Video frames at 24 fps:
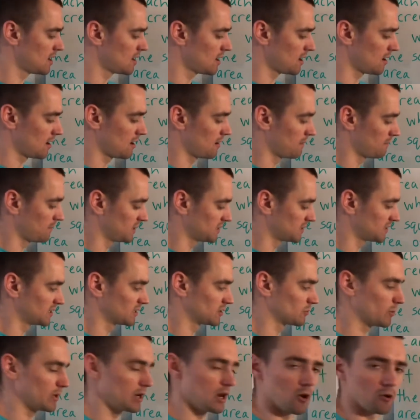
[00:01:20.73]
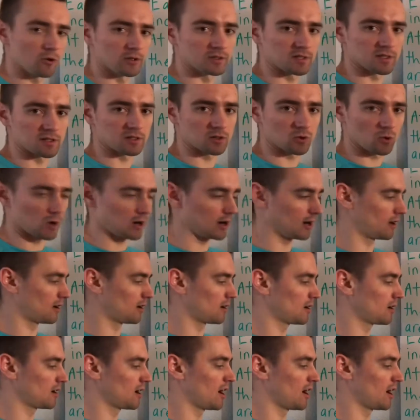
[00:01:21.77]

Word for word: Um, but since we know it's a square,